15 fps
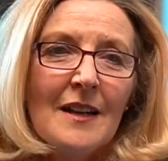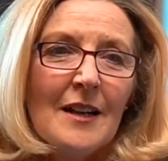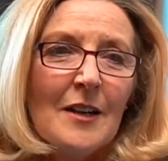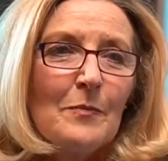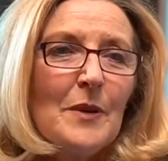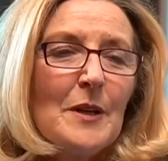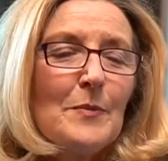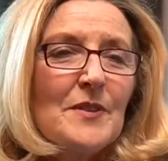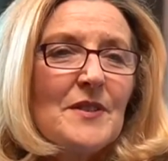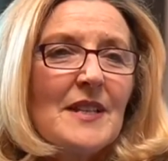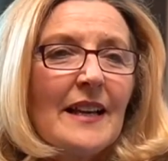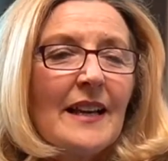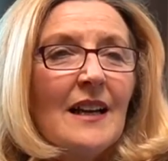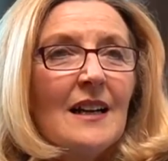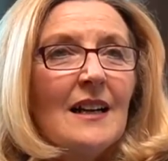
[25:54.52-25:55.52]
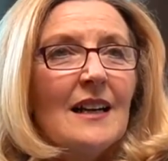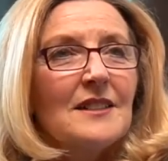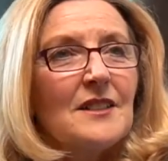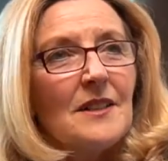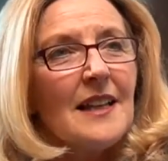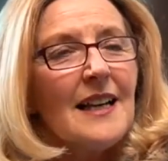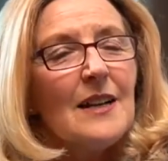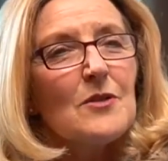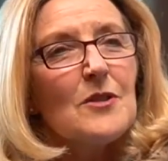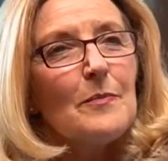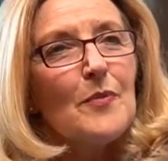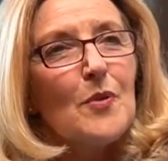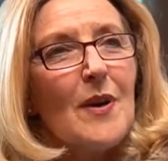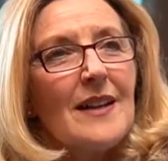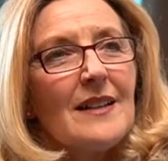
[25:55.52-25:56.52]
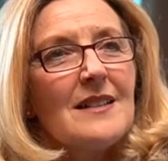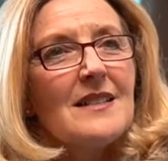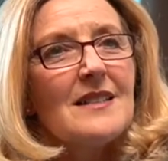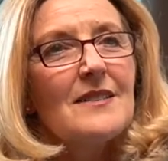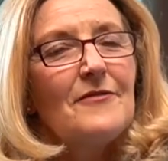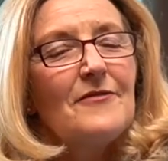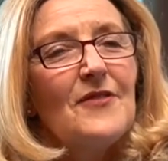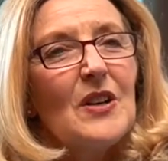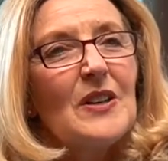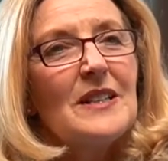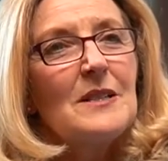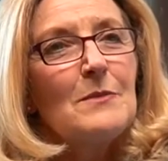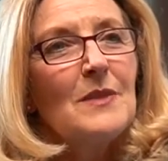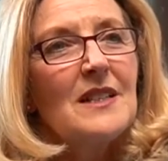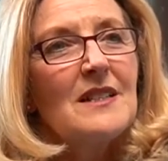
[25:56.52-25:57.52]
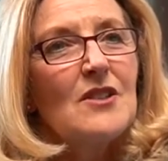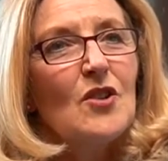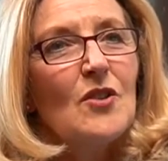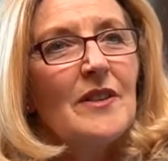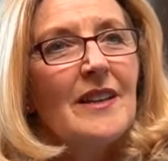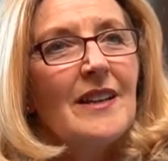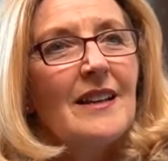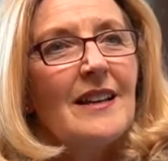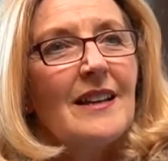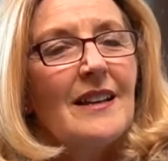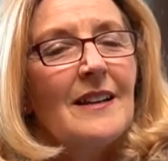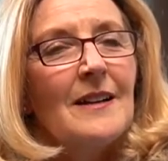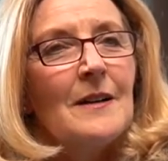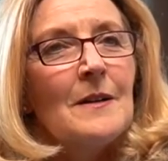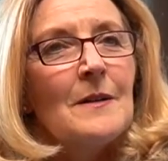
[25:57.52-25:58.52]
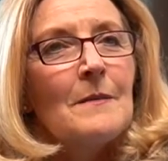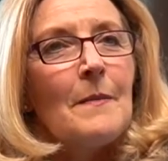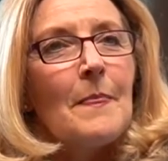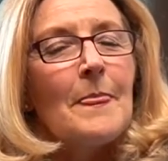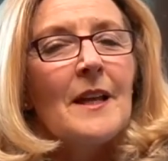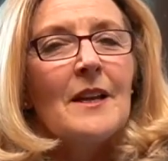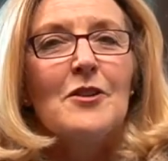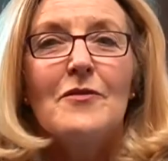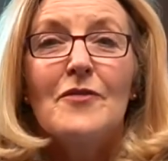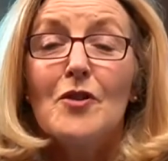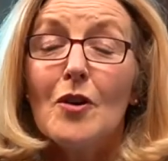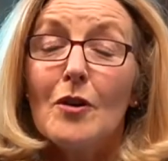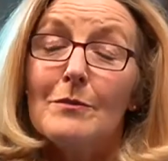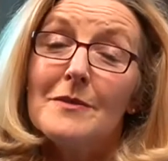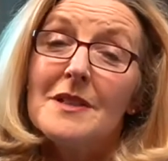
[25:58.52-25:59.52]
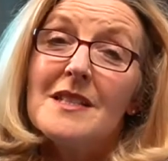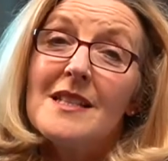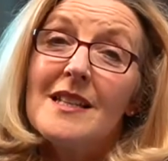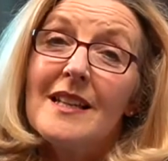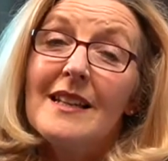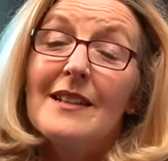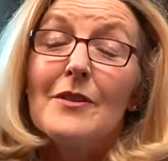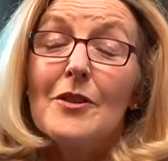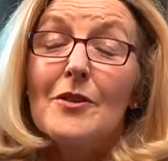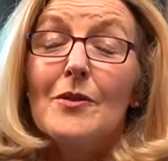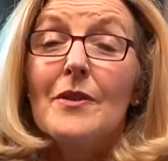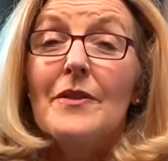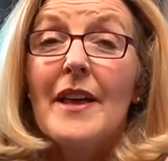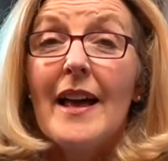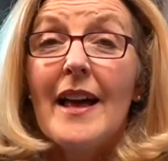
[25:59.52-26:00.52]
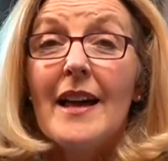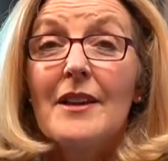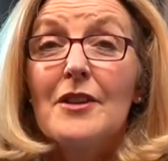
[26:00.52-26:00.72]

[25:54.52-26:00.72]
And people say, I don't know how to practice to find my tonic. You've got material there.